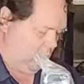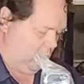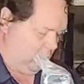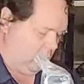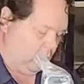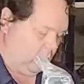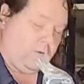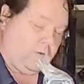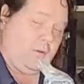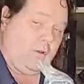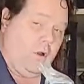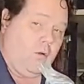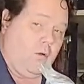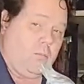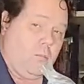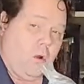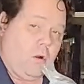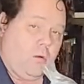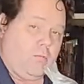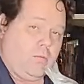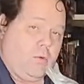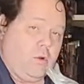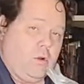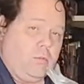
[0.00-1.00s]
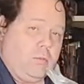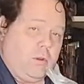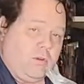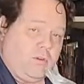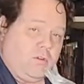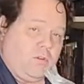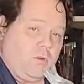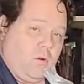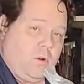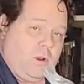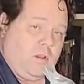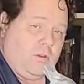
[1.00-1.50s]
There's no more room to
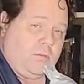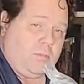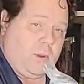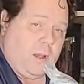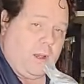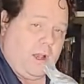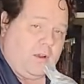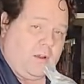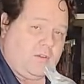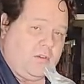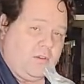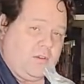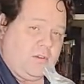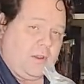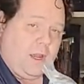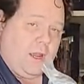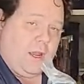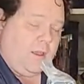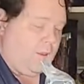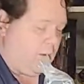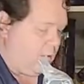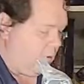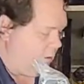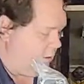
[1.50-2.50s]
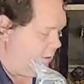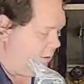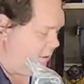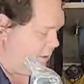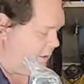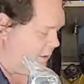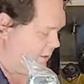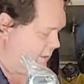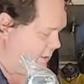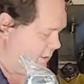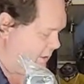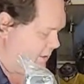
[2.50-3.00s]
store these boxes either.
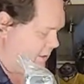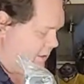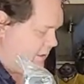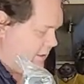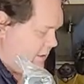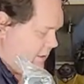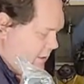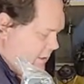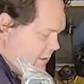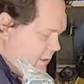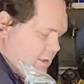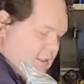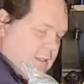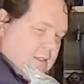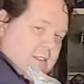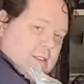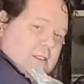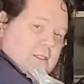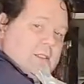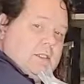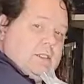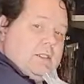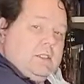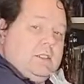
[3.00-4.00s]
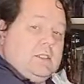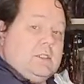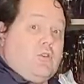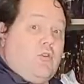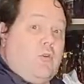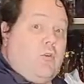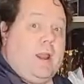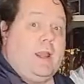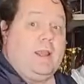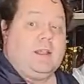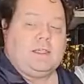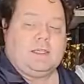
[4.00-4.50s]
It's
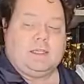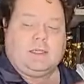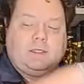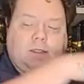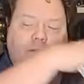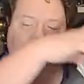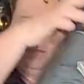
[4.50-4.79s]
crazy.